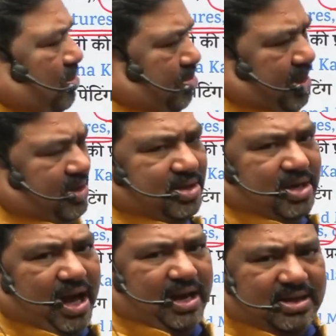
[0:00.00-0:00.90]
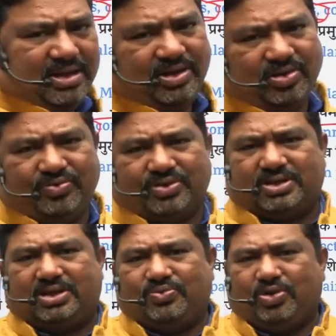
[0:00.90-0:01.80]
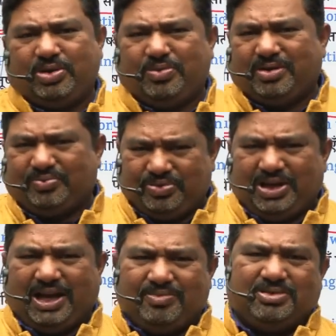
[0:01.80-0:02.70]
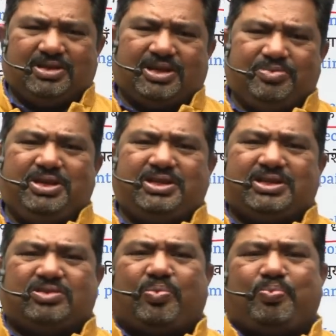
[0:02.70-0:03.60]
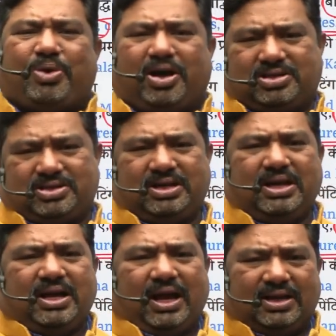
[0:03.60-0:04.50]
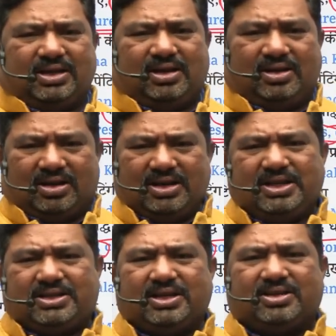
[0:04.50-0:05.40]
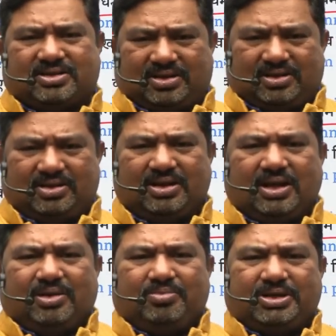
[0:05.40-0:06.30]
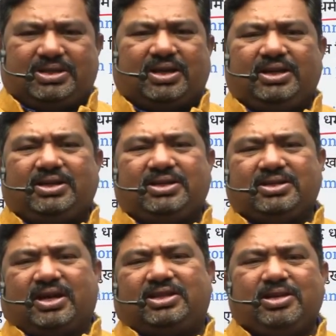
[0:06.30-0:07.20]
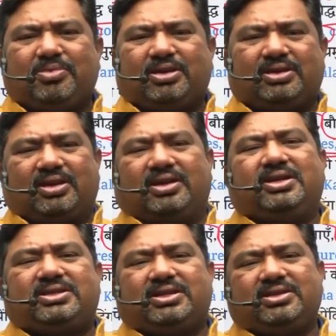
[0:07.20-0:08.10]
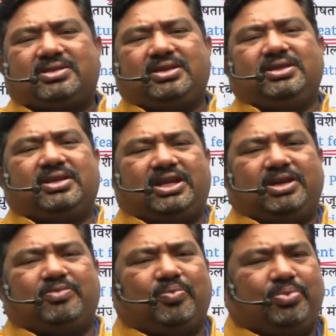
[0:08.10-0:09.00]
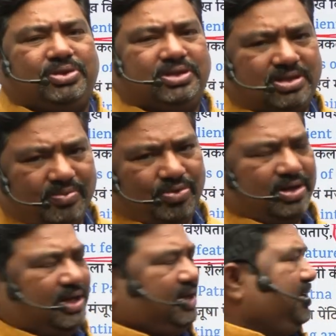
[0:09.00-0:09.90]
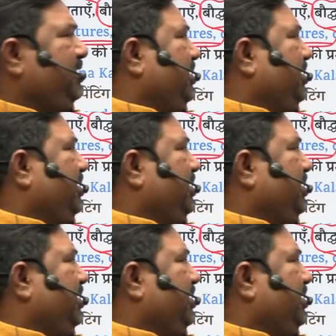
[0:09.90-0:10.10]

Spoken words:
it Nalanda University, whatever we have the reminiscence of past as the learning center, basically it is nothing but the learning center in the name of Buddhism only in India.